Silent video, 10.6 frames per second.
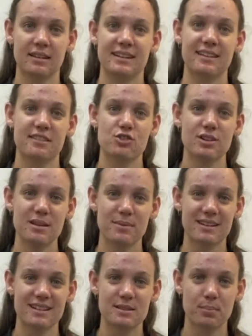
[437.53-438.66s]
Now the tricky
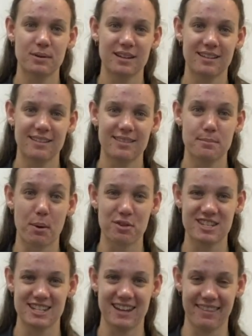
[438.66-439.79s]
bit is putting them both
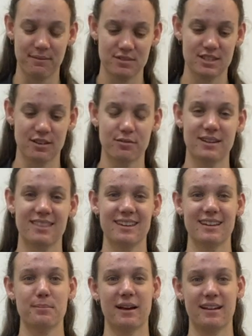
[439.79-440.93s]
together. So if we think
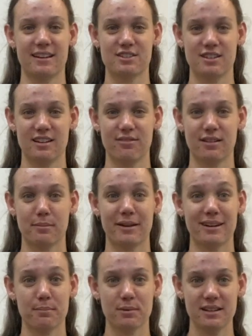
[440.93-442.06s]
about our
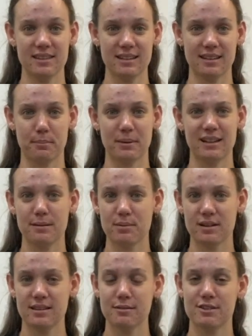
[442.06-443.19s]
diaphragmatic breathing, our belly
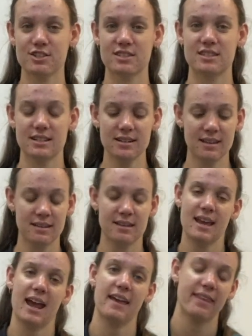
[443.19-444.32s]
breathing we just did,
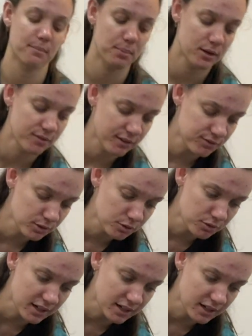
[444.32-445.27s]
and that pelvic floor